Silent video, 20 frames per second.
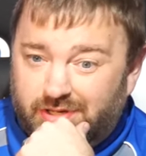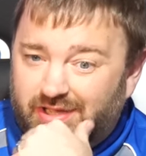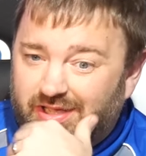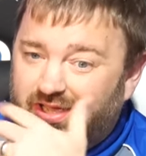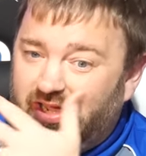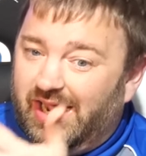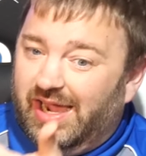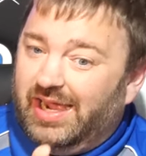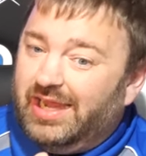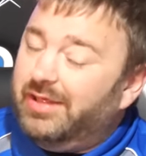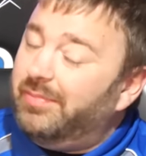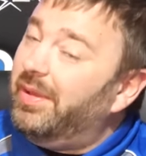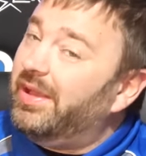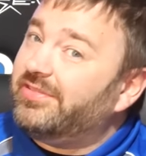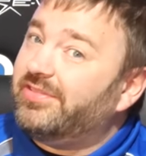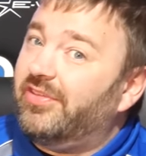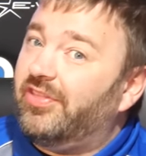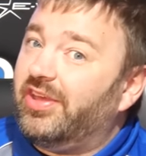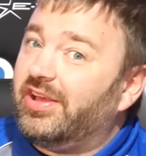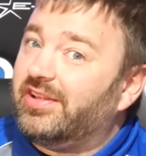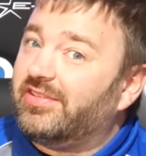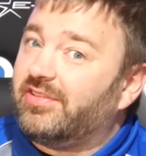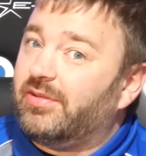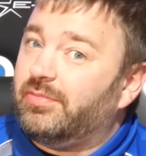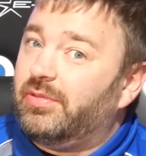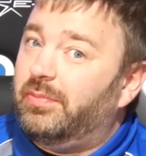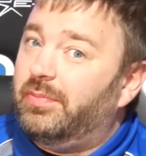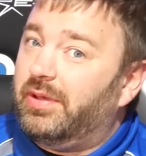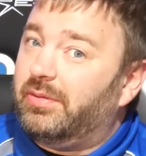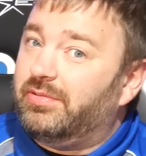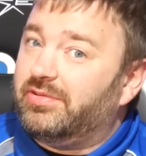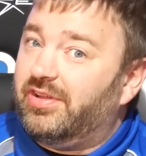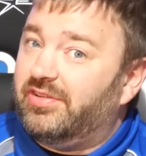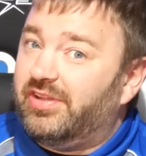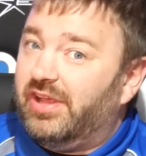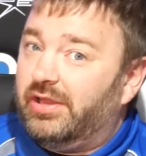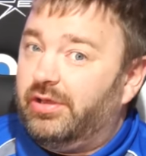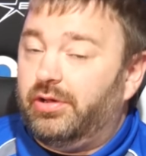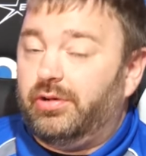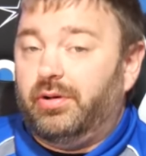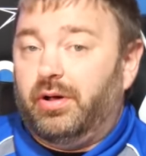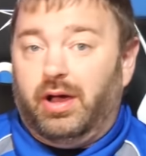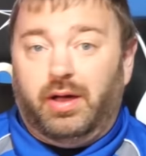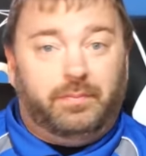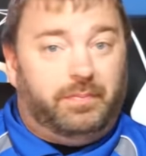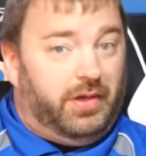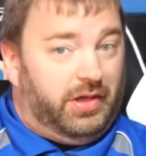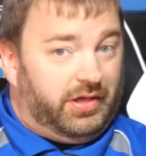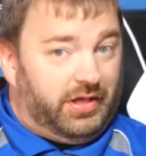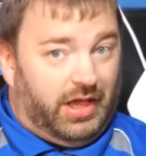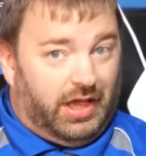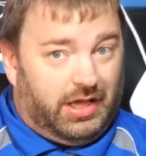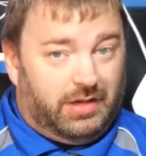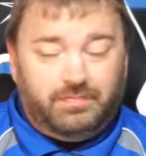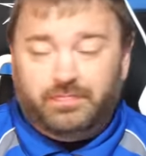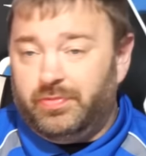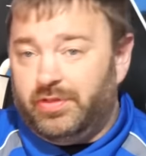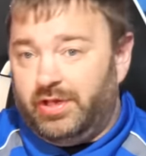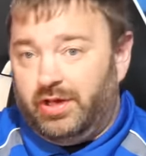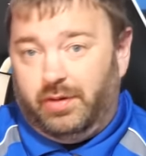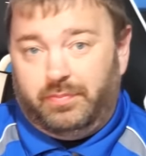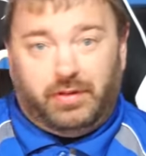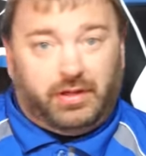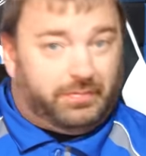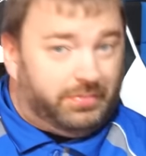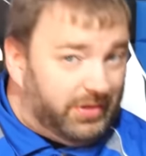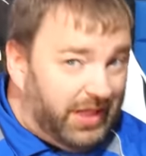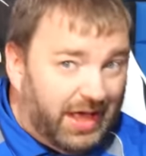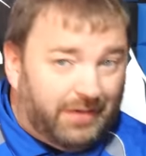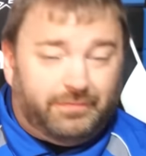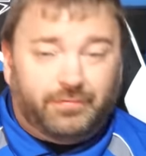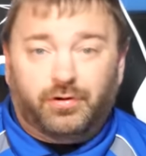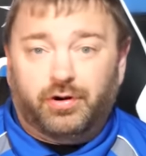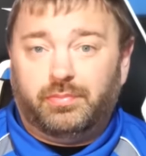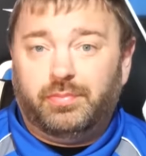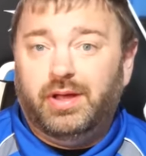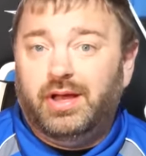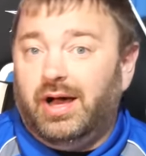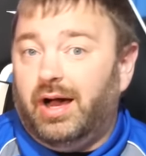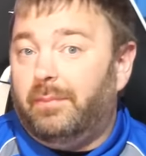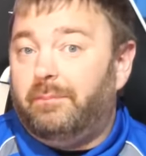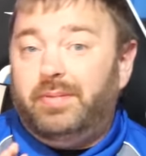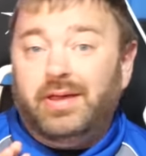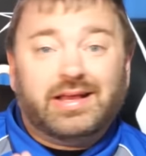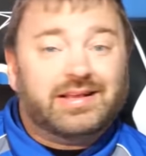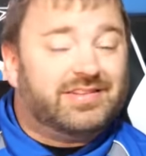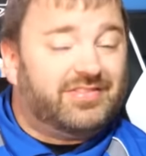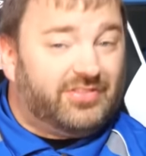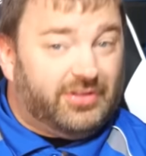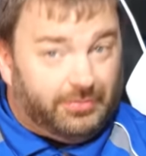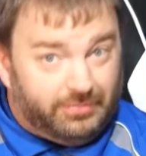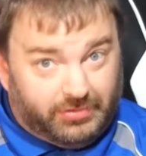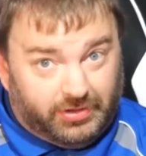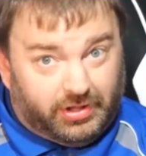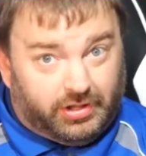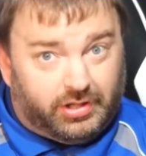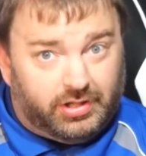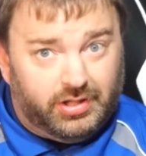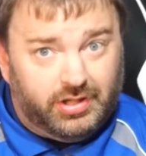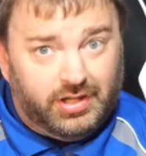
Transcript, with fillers: Kind of makes you think it's something big with Nintendo a big game, a big platform, a big something.